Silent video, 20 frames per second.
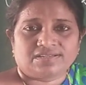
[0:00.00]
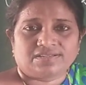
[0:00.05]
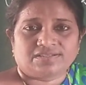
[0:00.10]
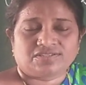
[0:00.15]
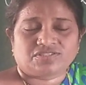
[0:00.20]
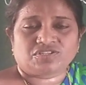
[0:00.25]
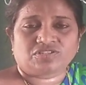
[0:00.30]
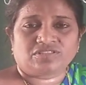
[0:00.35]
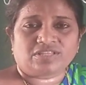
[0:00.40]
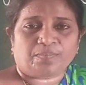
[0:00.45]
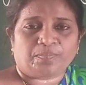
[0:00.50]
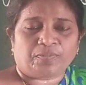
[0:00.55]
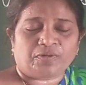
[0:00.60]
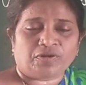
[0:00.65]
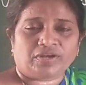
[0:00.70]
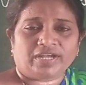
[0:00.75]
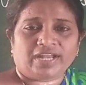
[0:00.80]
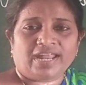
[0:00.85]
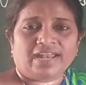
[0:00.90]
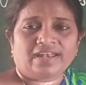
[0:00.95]
So the
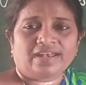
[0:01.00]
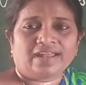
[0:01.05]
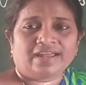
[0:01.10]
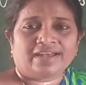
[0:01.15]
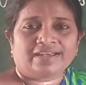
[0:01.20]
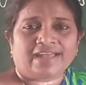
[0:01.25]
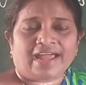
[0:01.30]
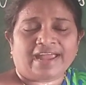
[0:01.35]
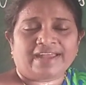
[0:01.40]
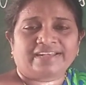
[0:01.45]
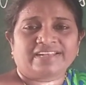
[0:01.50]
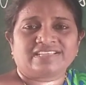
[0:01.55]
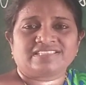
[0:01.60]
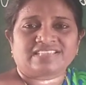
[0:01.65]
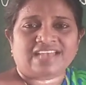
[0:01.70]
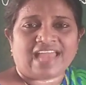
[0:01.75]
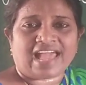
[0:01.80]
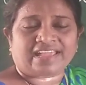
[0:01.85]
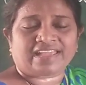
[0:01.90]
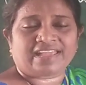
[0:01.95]
protein diet
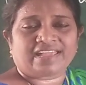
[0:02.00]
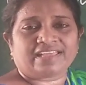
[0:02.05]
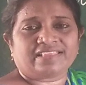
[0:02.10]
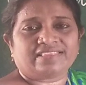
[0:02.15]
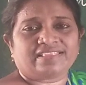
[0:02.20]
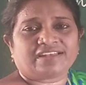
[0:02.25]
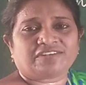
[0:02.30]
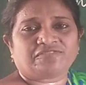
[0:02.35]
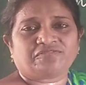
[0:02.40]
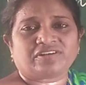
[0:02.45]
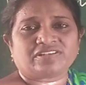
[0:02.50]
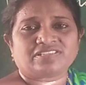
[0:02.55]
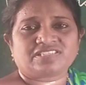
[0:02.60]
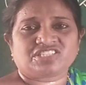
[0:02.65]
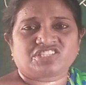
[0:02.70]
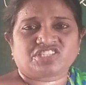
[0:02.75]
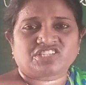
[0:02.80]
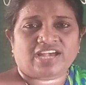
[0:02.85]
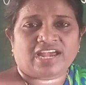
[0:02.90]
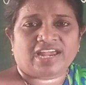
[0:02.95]
is lacking in that
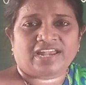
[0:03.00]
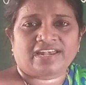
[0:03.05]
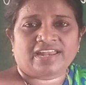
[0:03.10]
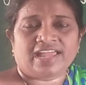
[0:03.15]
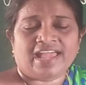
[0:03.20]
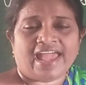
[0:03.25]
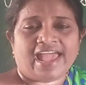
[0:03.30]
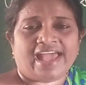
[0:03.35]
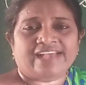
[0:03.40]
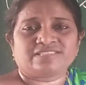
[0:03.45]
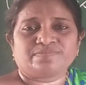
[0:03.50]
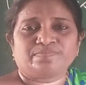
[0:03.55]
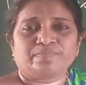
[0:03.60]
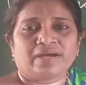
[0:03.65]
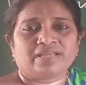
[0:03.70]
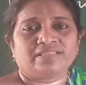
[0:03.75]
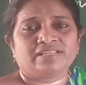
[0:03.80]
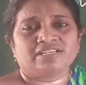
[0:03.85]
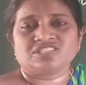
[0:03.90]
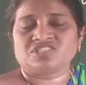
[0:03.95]
first child as
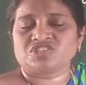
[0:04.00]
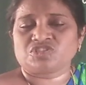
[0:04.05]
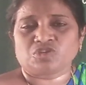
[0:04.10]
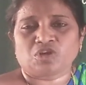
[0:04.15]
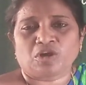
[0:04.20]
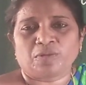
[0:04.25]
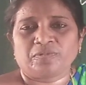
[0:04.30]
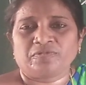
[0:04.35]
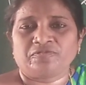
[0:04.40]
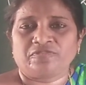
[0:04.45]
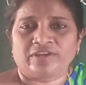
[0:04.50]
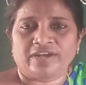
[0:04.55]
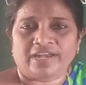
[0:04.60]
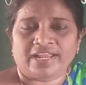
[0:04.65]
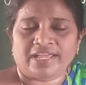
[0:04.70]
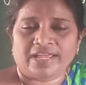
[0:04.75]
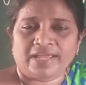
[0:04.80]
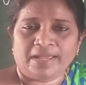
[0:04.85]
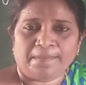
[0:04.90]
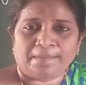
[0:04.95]
mother stopped
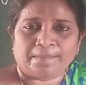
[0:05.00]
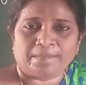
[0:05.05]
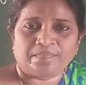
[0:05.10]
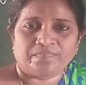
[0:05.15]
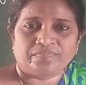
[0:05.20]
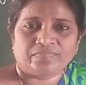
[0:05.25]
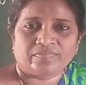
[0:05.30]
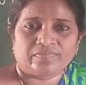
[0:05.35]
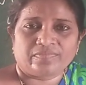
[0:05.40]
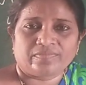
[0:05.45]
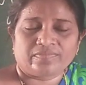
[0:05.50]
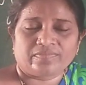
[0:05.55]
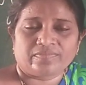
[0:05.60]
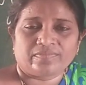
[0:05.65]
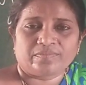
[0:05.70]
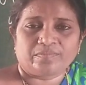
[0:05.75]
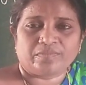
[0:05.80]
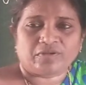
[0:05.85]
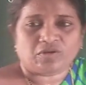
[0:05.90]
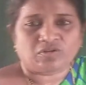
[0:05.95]
feeding him
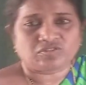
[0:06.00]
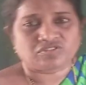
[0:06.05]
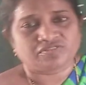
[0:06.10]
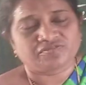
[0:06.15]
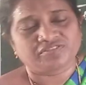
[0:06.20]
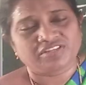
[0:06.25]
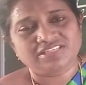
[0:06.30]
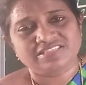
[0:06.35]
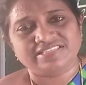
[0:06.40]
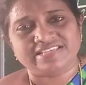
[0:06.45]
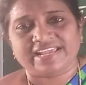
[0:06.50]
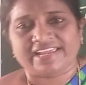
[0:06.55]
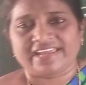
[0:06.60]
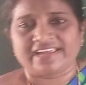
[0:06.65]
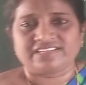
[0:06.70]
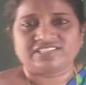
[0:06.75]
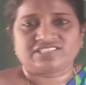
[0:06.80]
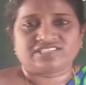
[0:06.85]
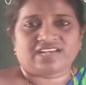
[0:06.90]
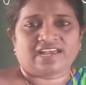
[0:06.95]
because of the
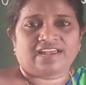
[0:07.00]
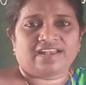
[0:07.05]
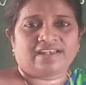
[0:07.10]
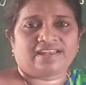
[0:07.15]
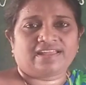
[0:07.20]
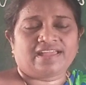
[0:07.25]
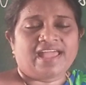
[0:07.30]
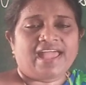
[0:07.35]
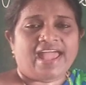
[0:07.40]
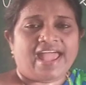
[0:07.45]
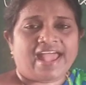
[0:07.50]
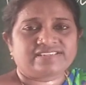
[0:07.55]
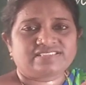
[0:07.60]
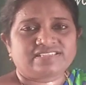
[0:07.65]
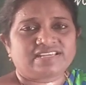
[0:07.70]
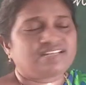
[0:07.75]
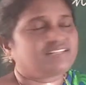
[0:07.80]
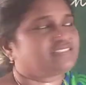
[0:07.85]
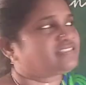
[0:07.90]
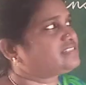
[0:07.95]
second child. As
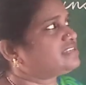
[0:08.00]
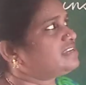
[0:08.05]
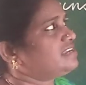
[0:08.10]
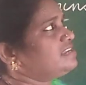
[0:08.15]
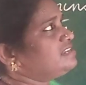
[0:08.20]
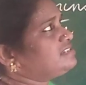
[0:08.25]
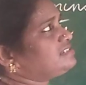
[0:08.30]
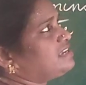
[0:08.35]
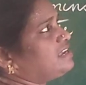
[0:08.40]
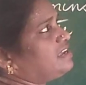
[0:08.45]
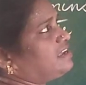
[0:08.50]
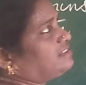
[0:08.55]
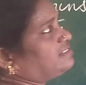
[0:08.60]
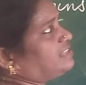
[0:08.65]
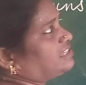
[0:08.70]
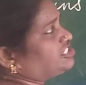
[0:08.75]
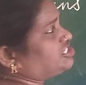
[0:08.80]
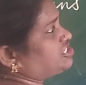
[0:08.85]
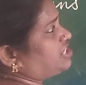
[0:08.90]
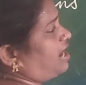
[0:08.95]
a result,
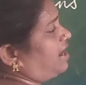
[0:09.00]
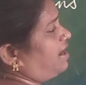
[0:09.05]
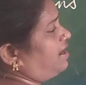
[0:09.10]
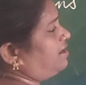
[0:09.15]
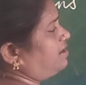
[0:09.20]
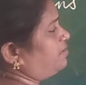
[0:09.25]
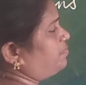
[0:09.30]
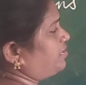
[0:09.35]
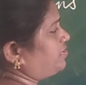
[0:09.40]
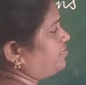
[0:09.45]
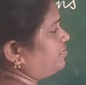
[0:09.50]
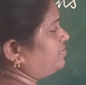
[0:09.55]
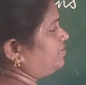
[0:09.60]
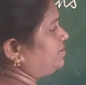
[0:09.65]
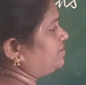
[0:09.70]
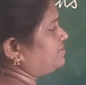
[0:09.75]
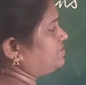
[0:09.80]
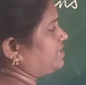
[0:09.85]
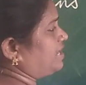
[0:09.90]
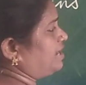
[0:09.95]
the child between
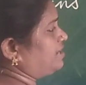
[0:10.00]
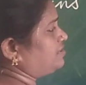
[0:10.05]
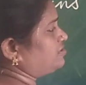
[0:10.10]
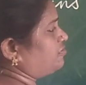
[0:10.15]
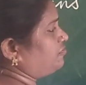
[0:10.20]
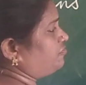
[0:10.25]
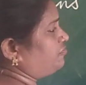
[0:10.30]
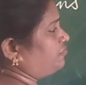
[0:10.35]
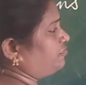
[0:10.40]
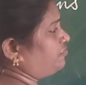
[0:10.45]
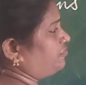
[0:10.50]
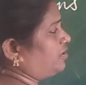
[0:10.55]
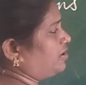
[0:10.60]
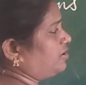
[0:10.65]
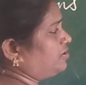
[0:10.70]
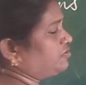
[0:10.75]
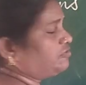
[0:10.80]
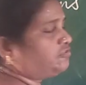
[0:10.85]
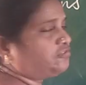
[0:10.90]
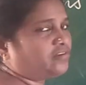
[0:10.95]
this age of
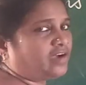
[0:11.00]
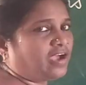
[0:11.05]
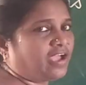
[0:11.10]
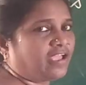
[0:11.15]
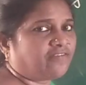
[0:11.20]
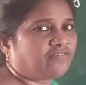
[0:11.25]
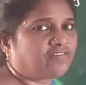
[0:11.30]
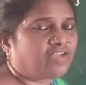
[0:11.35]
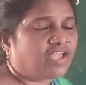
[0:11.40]
1 to 5,